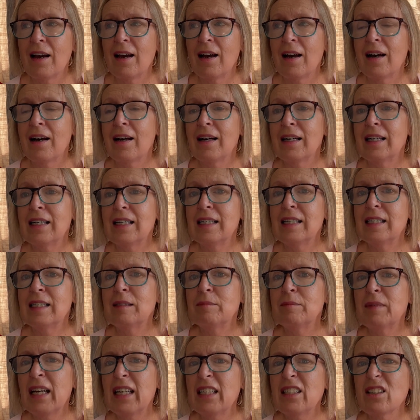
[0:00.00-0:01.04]

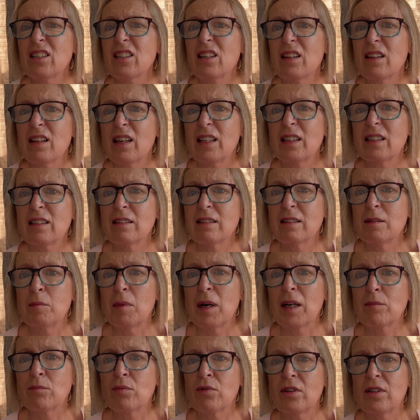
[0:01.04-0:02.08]
He doesn't think the
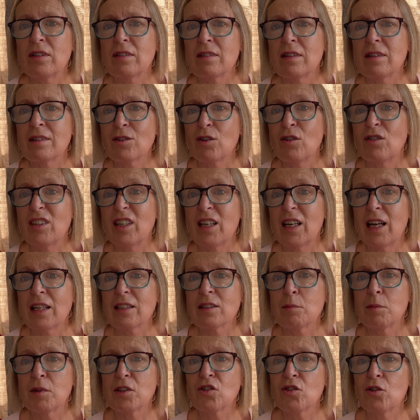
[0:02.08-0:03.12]
mad prince is going to
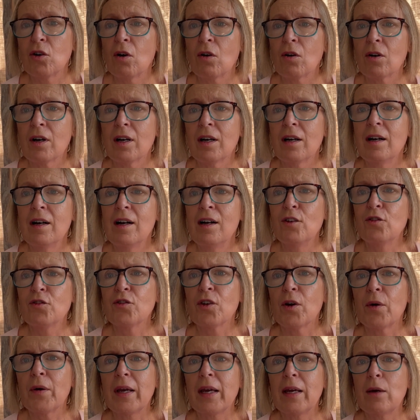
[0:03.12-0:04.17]
last much longer,
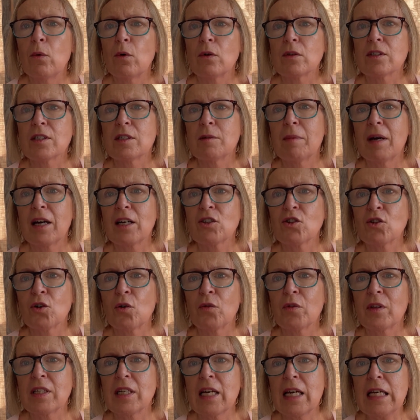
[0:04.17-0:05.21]
so he wants to make sure
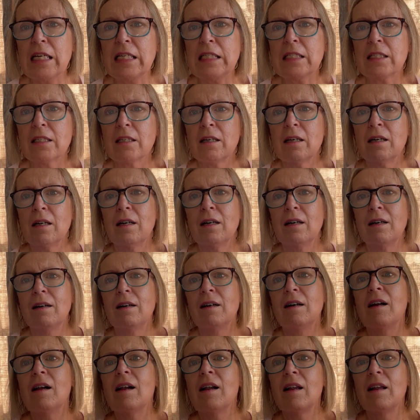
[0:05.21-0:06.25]
that he's
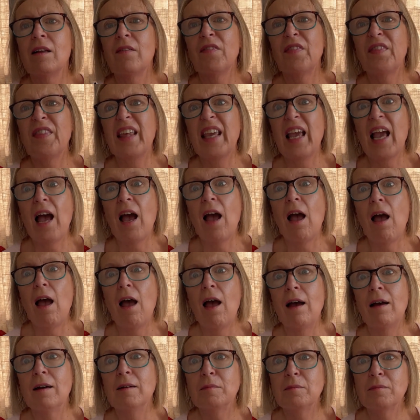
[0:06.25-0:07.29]
the
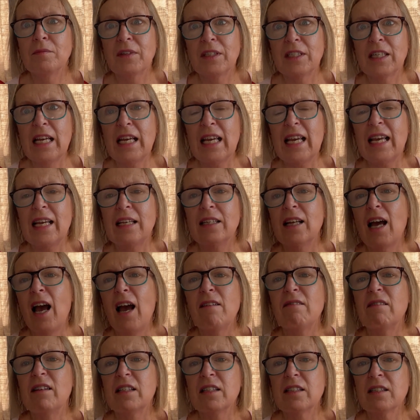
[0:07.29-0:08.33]
heir, that he
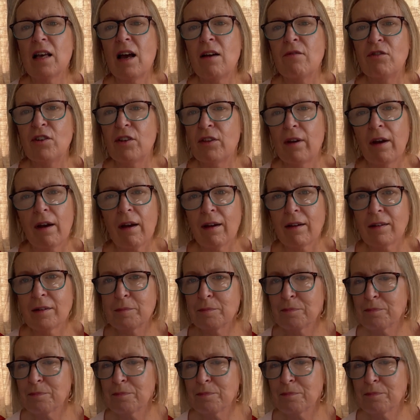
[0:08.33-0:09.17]
inherits everything.